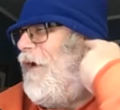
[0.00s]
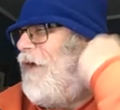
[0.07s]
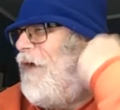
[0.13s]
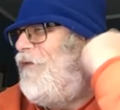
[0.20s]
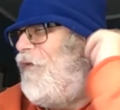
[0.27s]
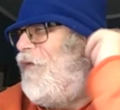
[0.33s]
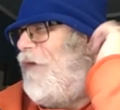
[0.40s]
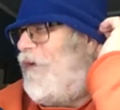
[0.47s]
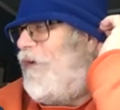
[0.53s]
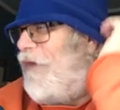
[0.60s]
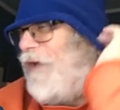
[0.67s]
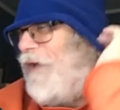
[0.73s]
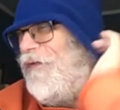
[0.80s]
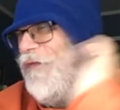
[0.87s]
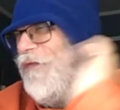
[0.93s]
I do want to
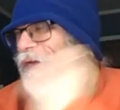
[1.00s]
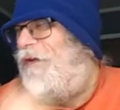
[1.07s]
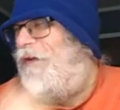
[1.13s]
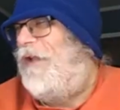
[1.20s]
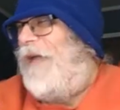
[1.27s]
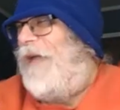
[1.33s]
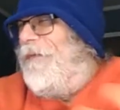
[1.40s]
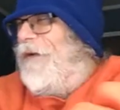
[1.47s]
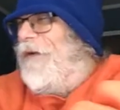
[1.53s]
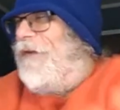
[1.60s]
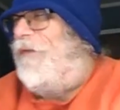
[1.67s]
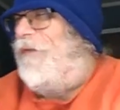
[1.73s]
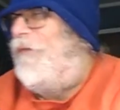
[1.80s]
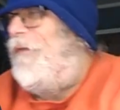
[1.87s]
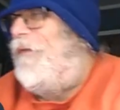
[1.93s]
uh, do some
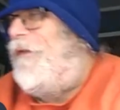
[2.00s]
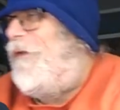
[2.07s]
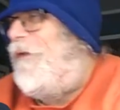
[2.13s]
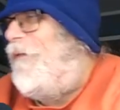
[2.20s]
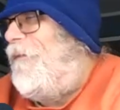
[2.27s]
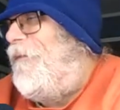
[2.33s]
collaborations with you.